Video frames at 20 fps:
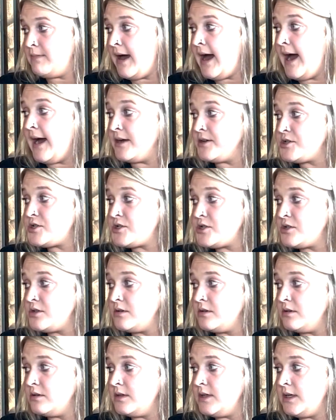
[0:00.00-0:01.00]
match,
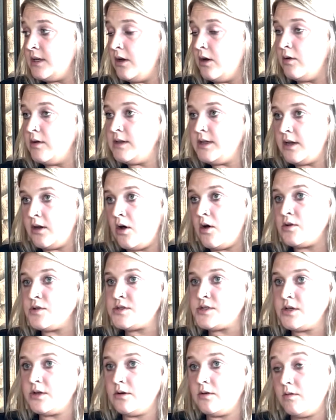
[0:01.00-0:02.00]
and then
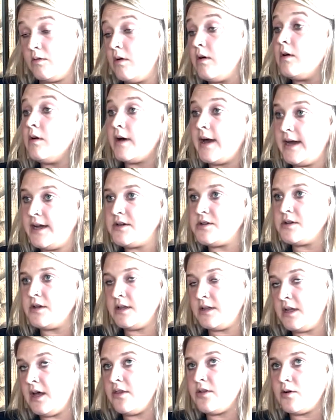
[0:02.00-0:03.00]
also, okay,
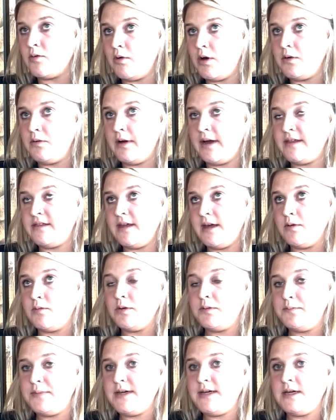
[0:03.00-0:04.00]
another one I think
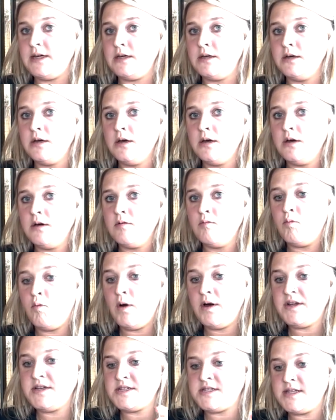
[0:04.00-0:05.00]
would be,
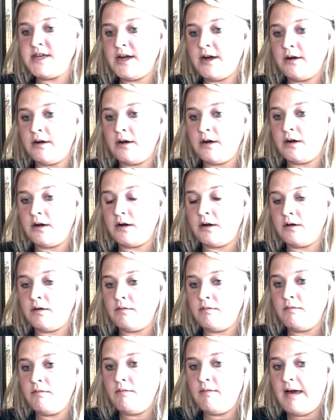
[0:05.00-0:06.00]
what does their
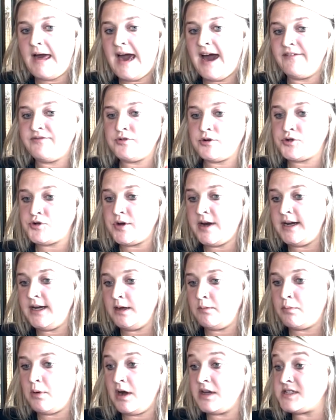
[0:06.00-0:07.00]
after
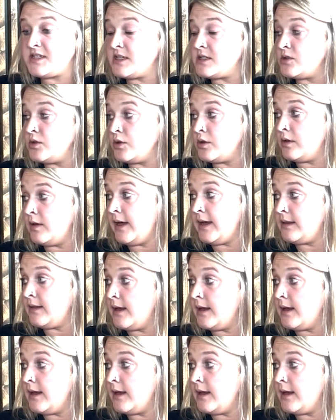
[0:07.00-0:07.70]
training process look like?